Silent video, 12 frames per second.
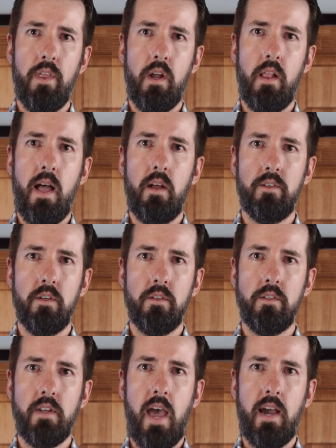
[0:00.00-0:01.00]
the clouds are
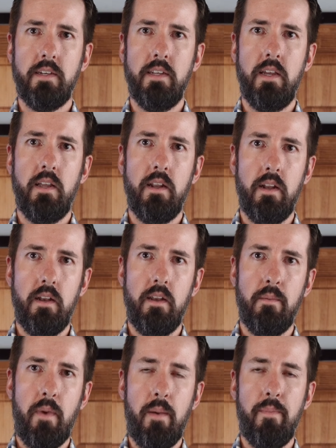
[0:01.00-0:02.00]
stacked in and
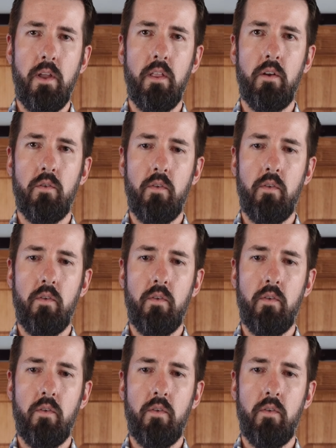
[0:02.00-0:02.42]
it might be a little